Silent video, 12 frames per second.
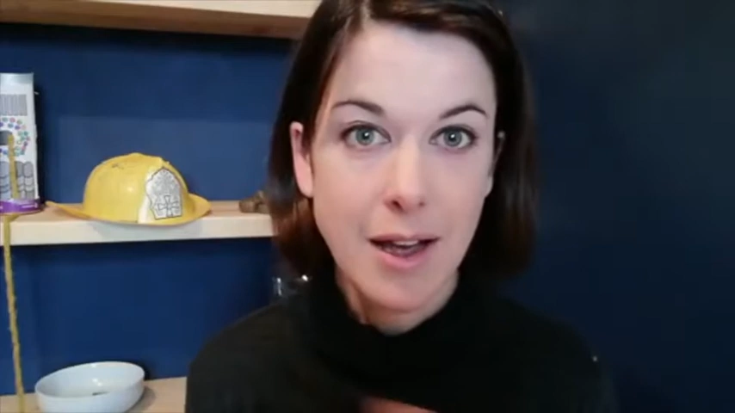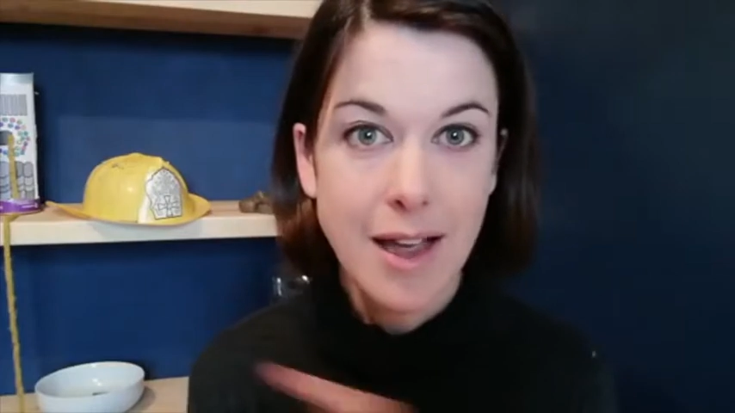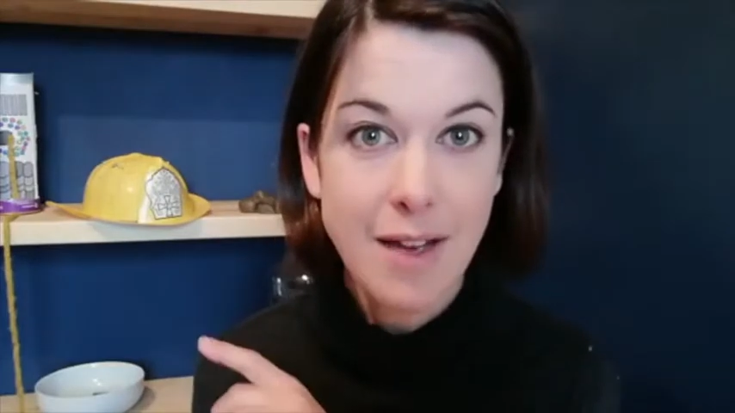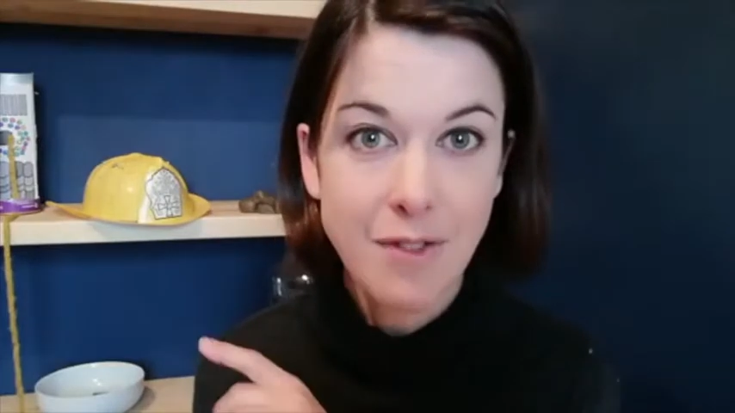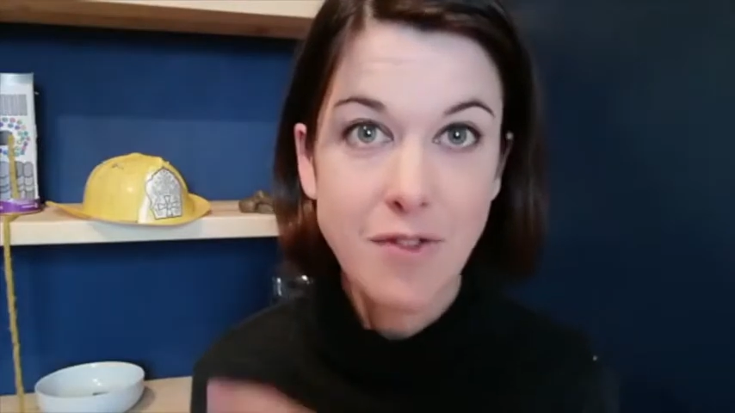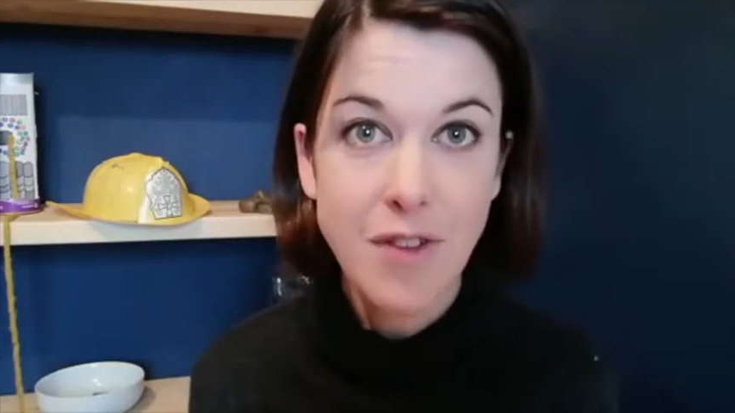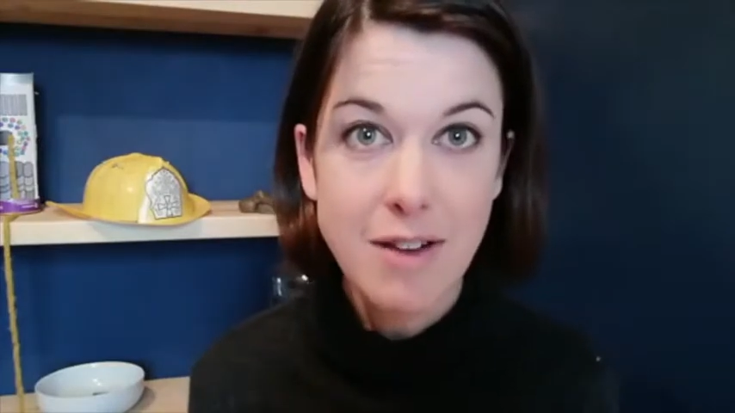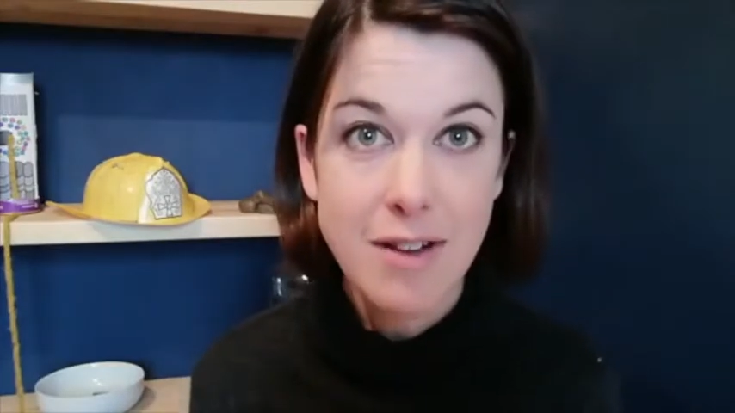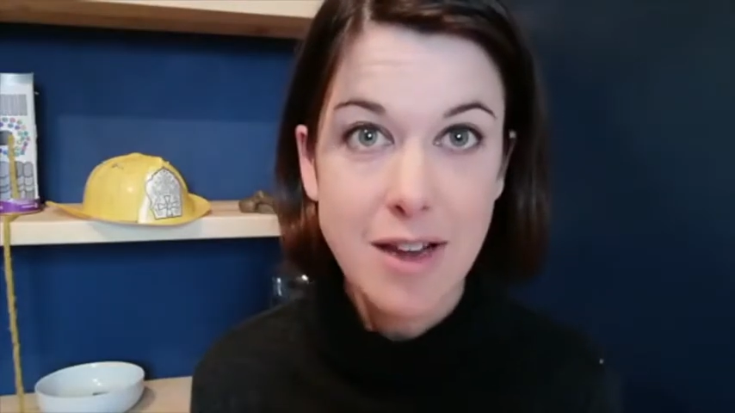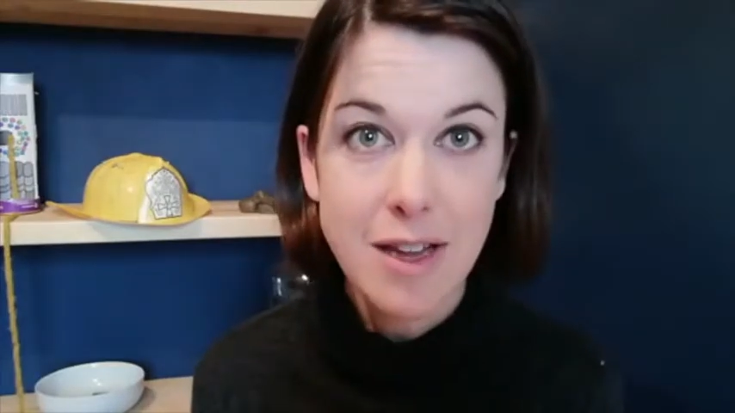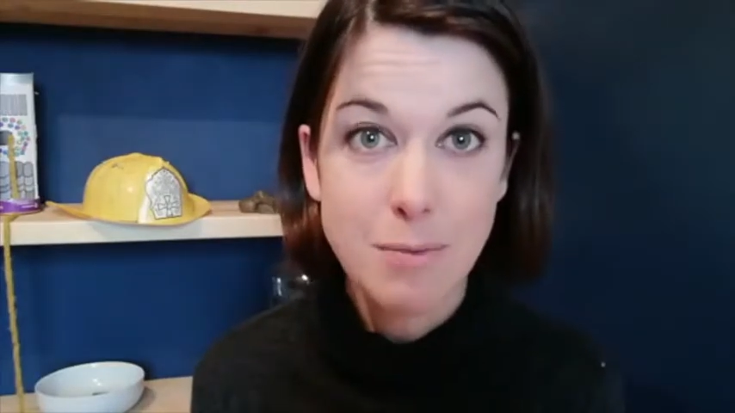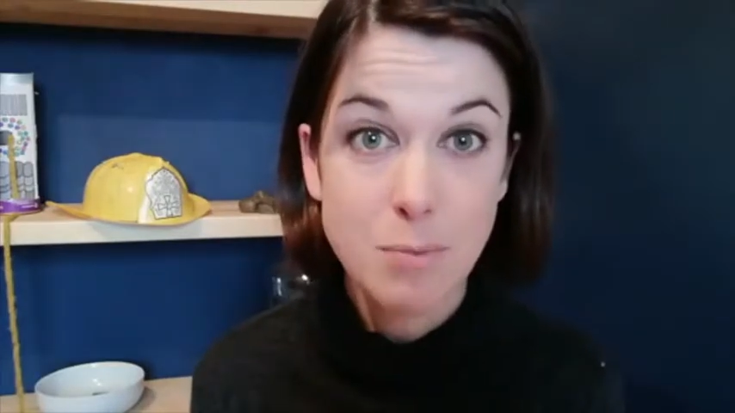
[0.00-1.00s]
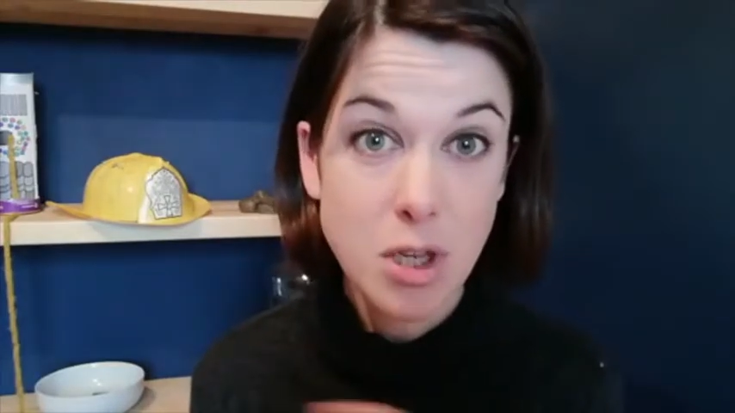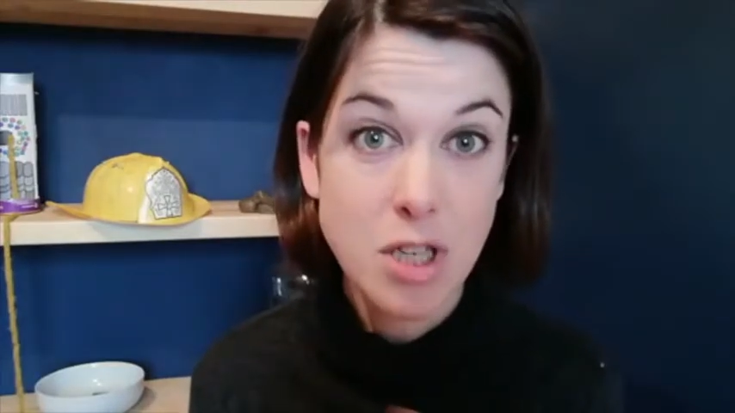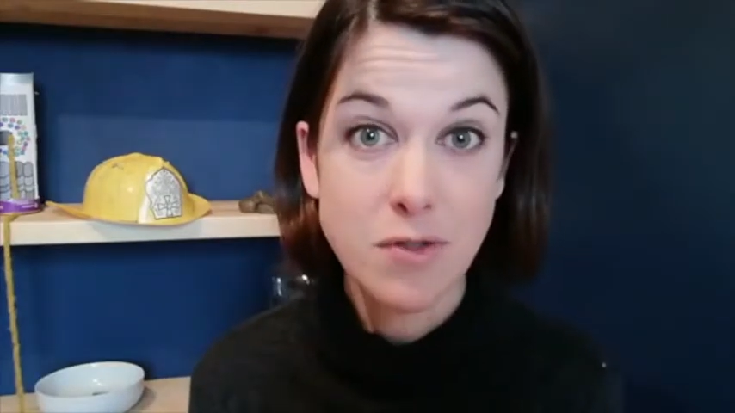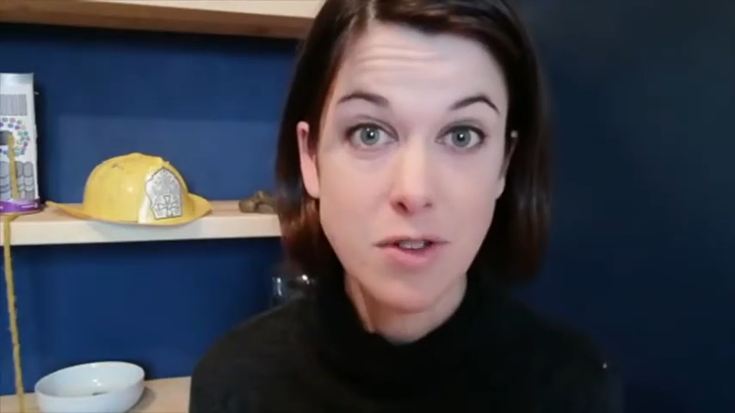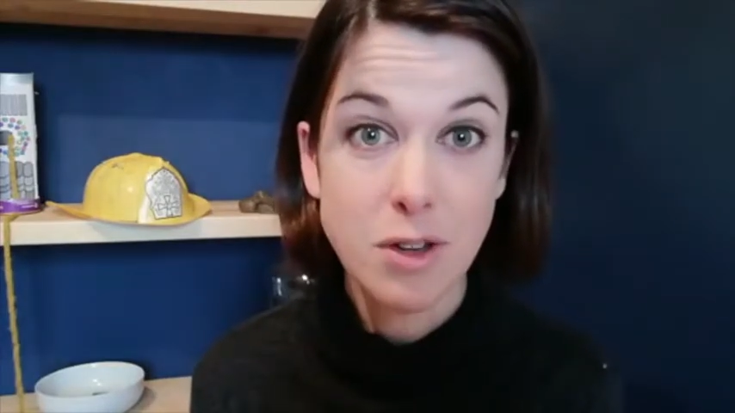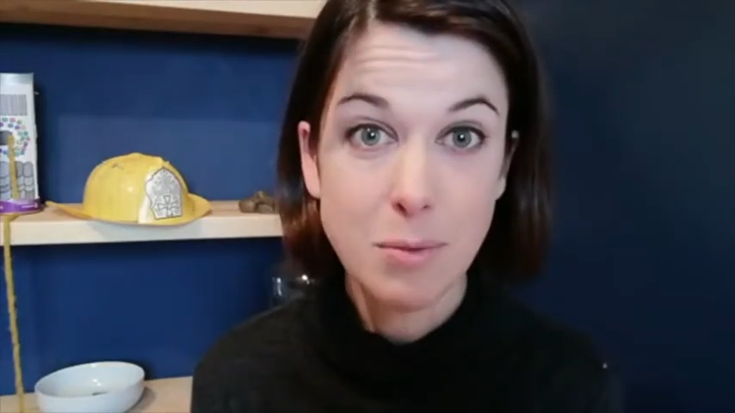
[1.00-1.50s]
have a very
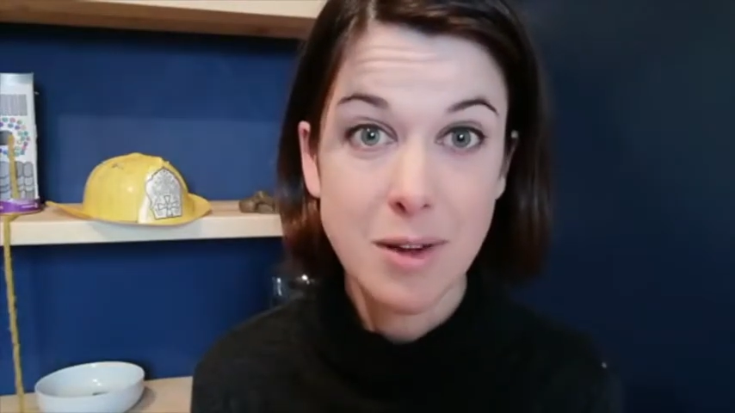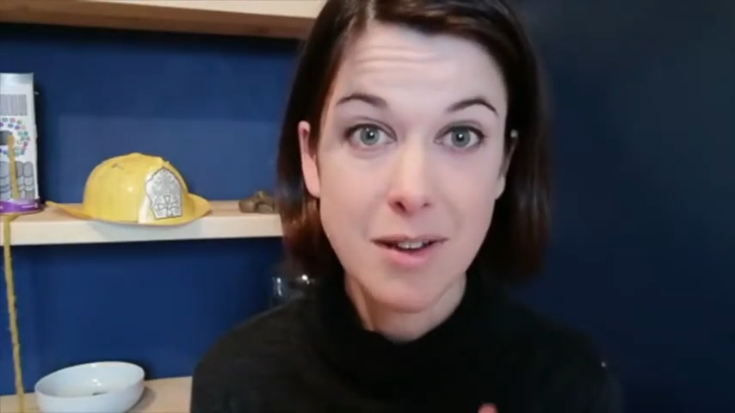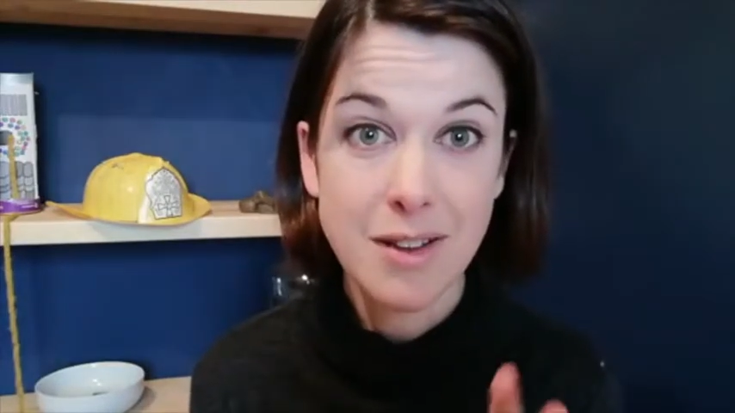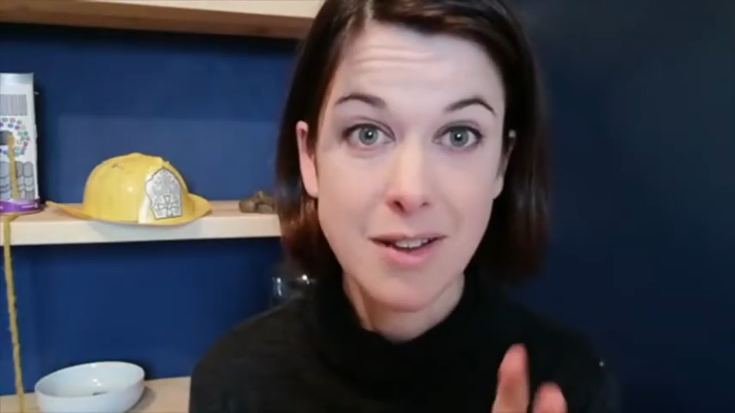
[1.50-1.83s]
beautiful but